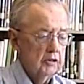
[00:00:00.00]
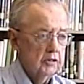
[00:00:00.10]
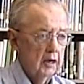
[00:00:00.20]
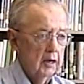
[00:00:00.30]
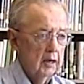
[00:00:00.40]
It
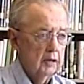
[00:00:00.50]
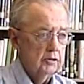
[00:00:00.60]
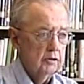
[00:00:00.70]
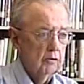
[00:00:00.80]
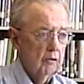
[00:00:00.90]
started out,
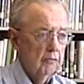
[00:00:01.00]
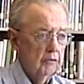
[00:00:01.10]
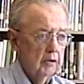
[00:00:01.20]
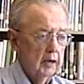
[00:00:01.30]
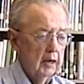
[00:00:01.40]
over
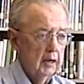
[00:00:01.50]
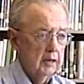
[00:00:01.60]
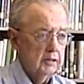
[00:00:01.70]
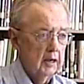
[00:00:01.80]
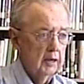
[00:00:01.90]
in
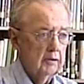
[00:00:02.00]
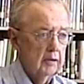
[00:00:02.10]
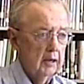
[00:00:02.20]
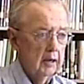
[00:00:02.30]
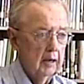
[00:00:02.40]

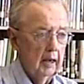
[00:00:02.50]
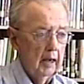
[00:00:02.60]
Alexandria